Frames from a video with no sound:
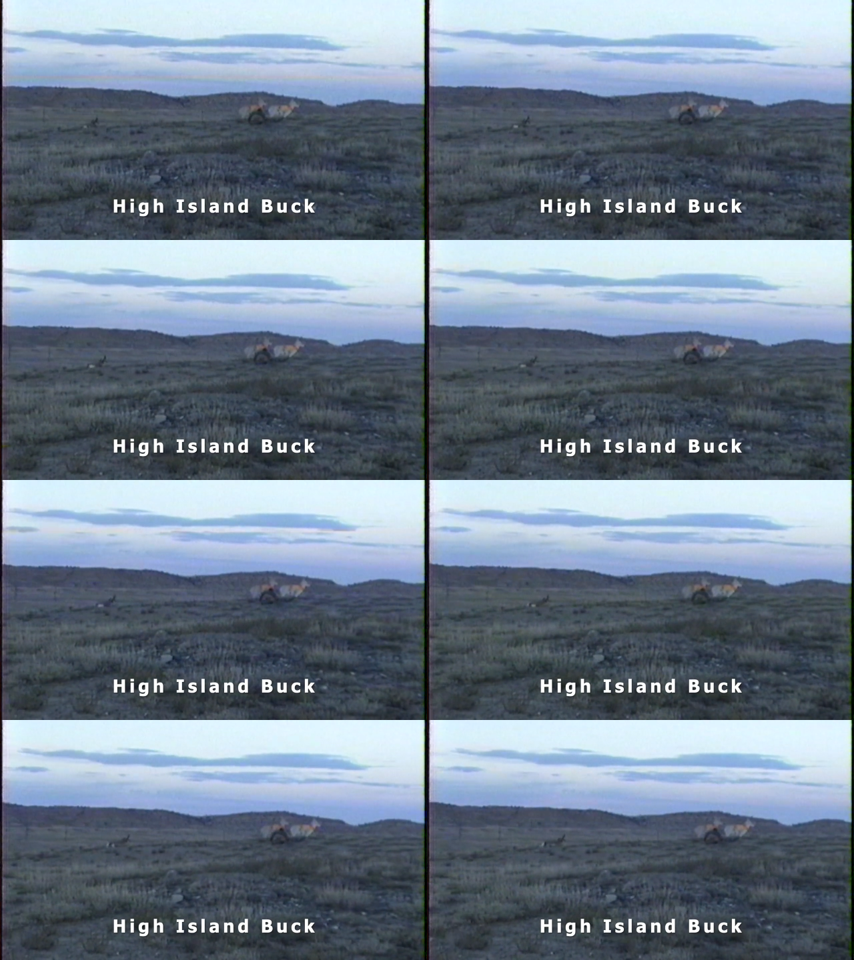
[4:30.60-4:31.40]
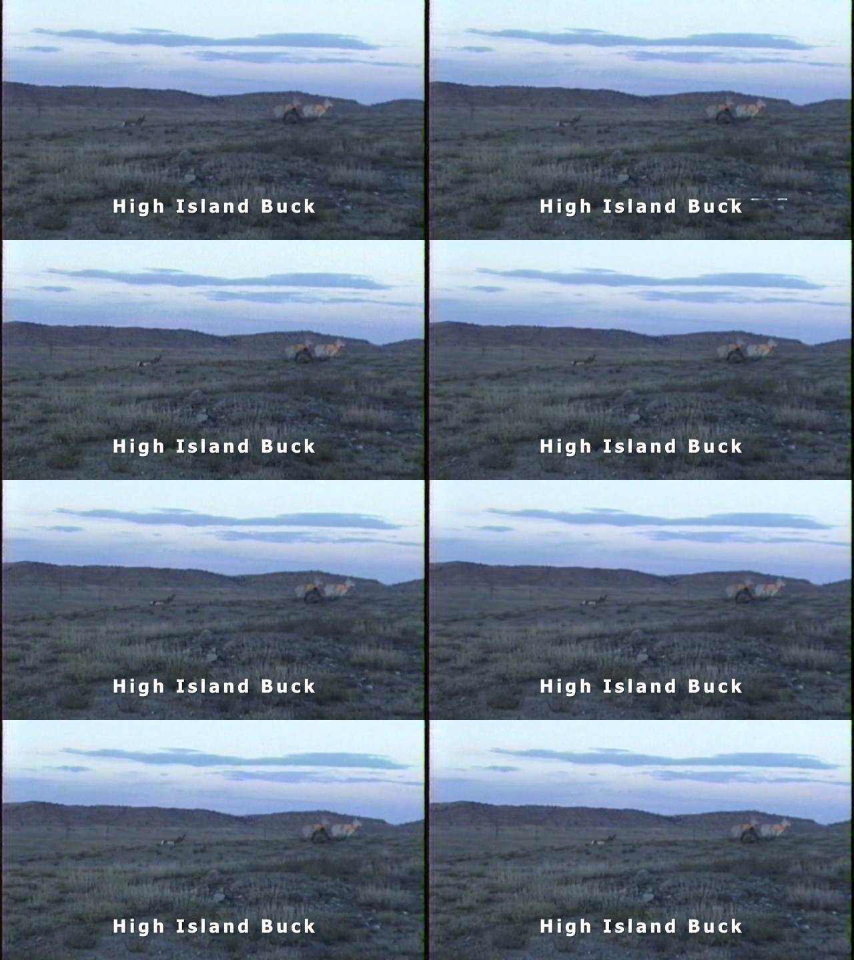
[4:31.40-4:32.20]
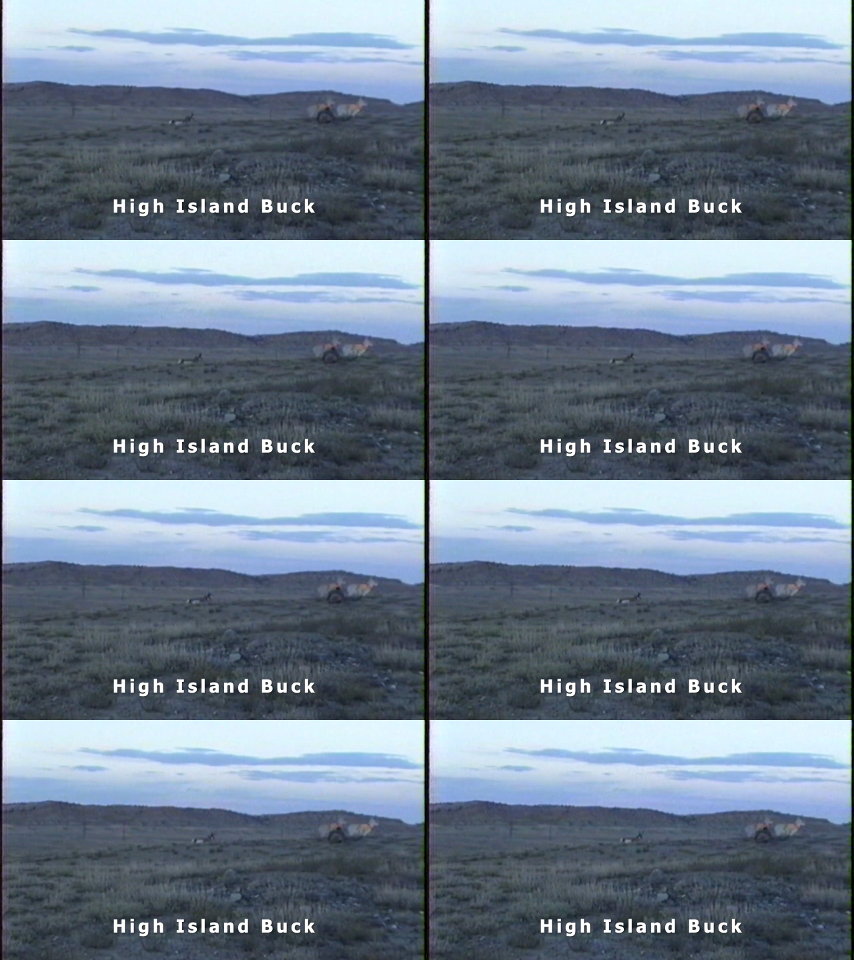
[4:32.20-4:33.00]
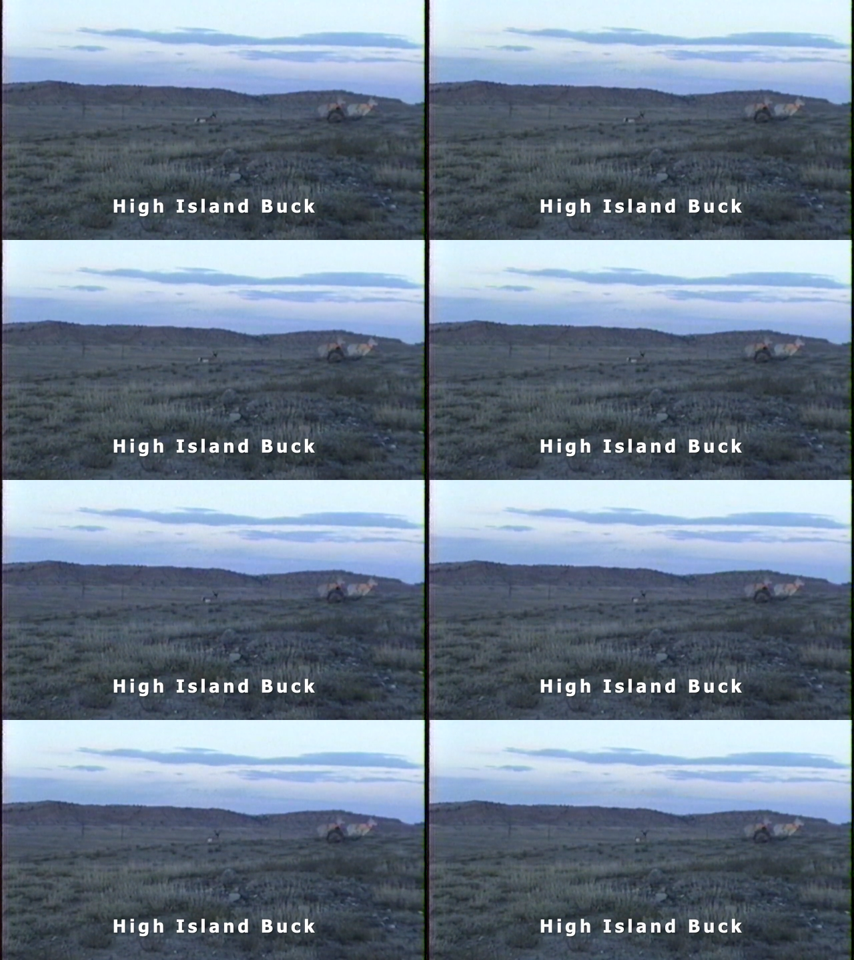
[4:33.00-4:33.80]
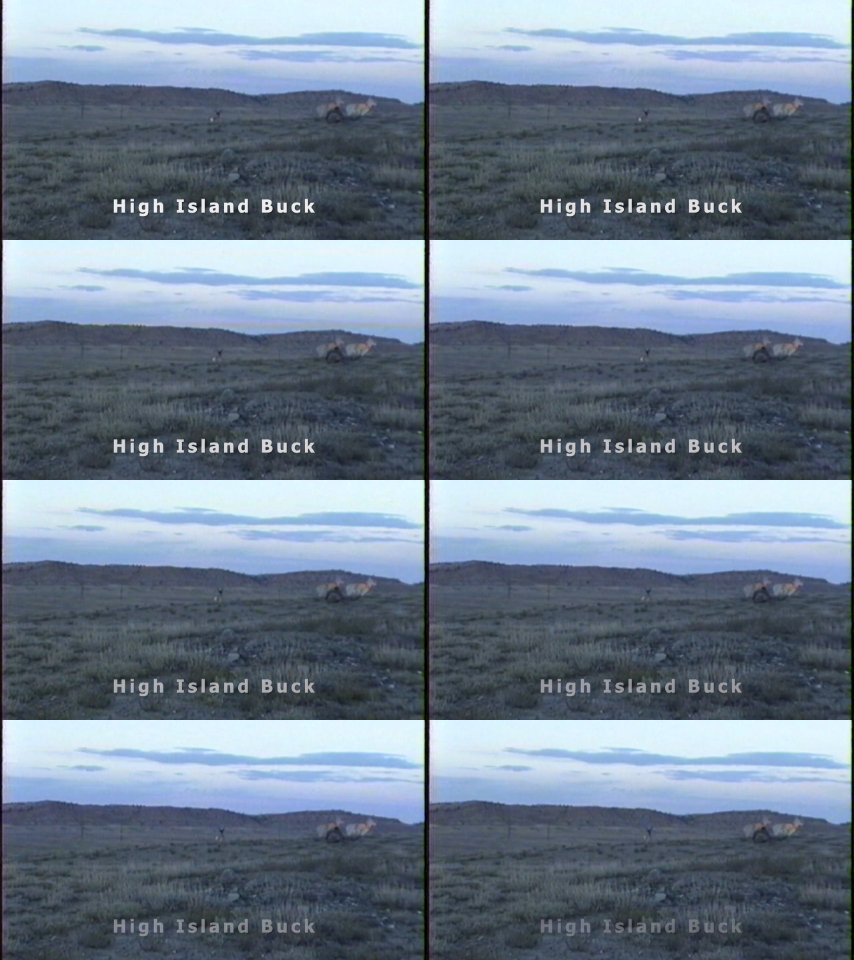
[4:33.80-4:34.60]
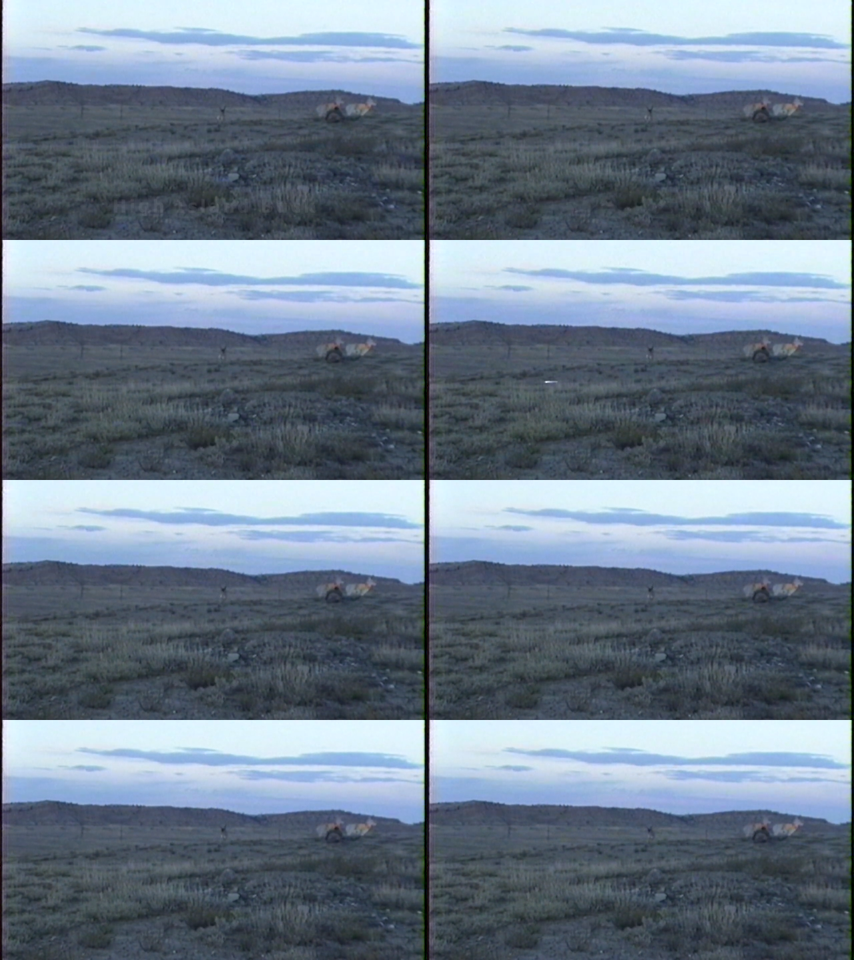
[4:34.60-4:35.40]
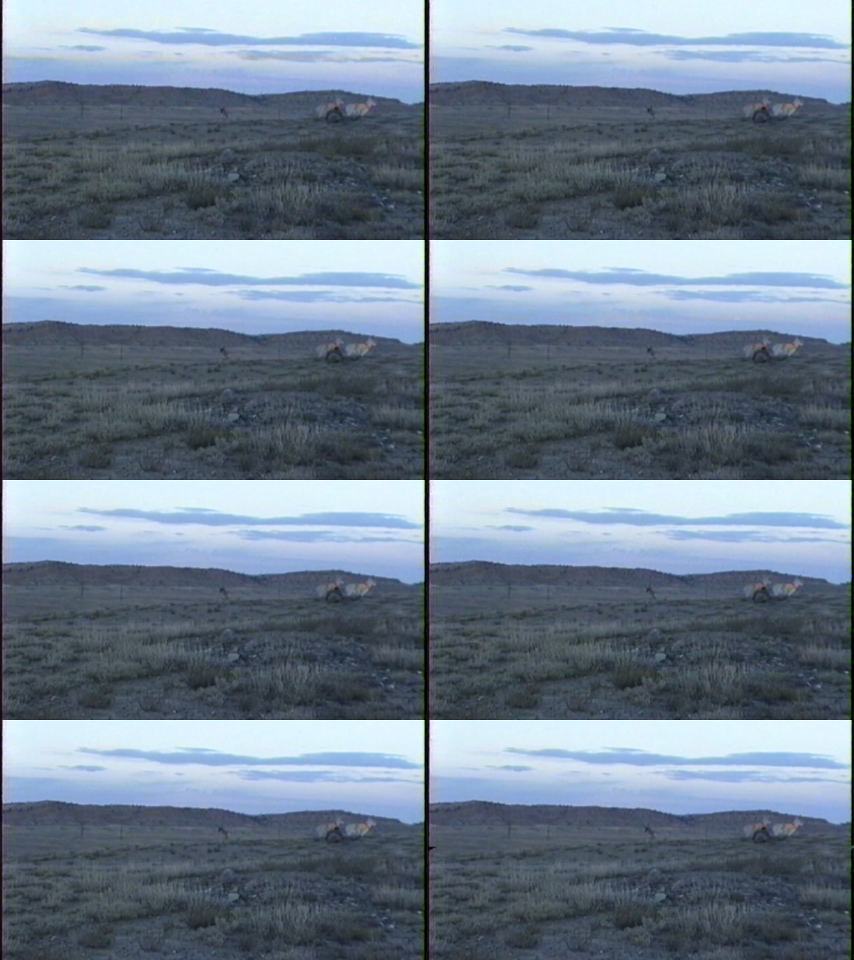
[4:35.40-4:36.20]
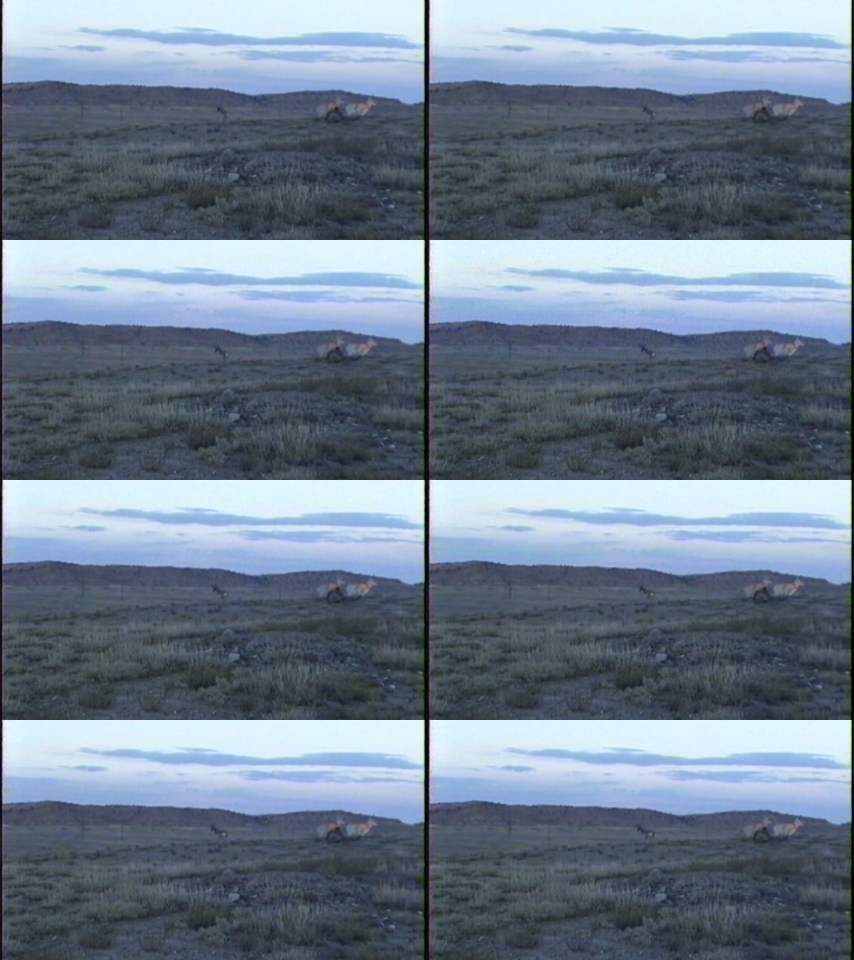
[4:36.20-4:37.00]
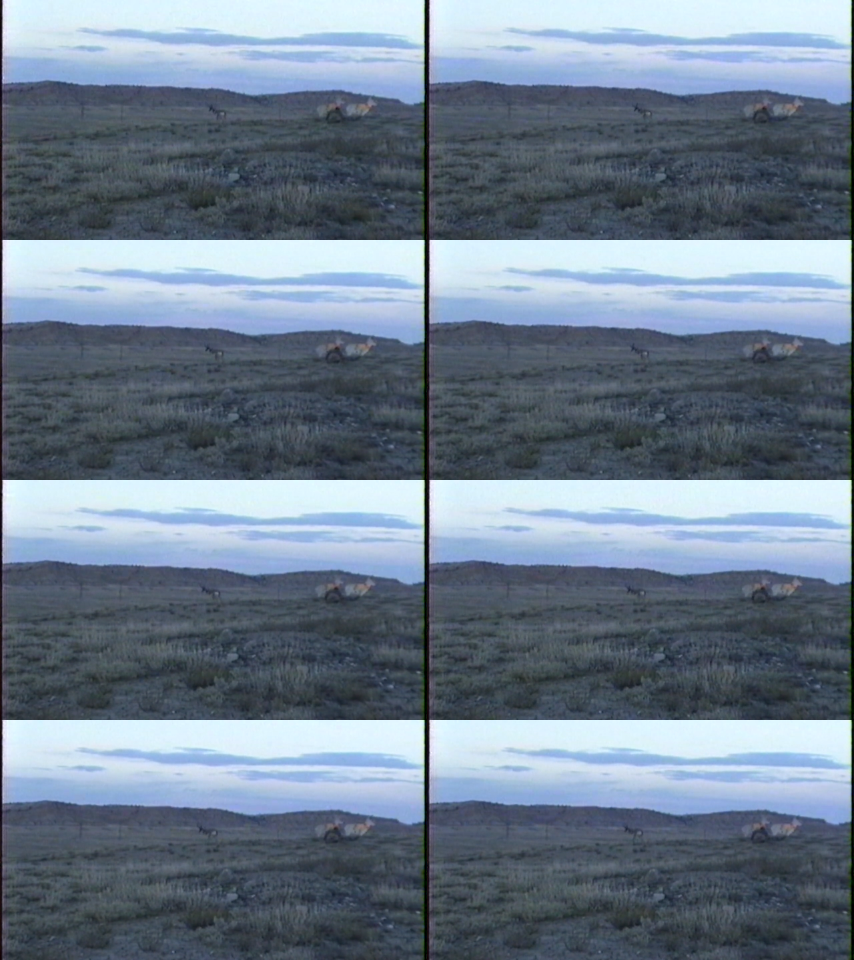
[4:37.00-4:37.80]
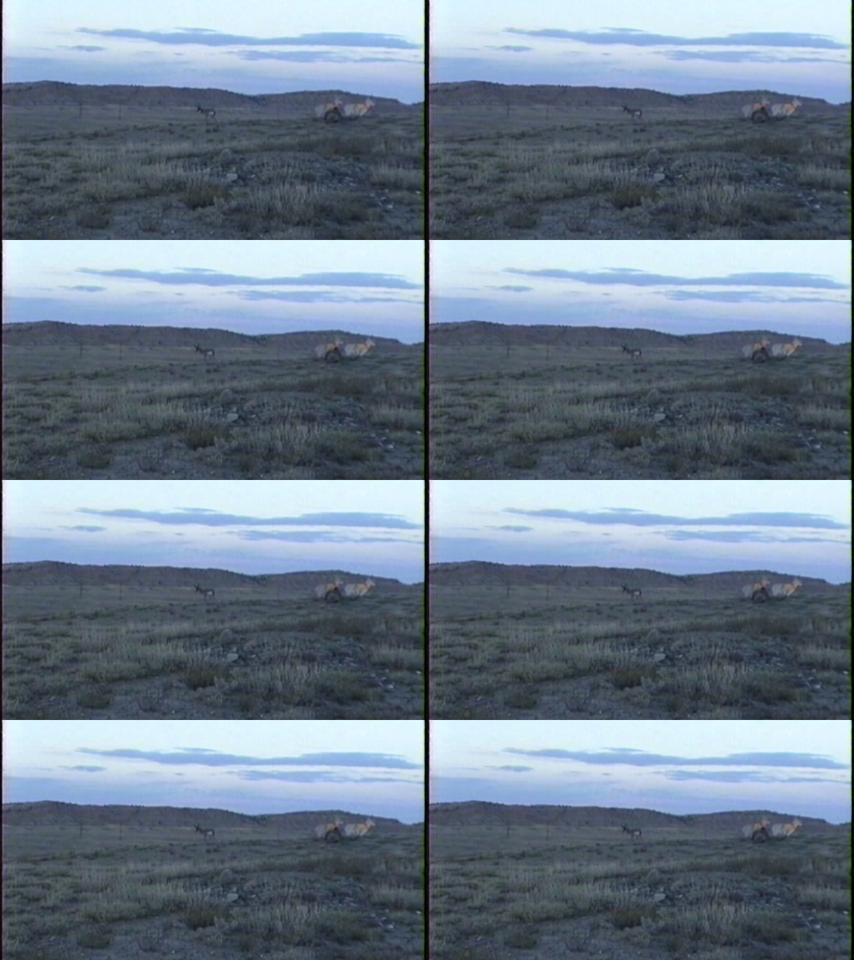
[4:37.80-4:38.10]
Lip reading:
(no speaker visible)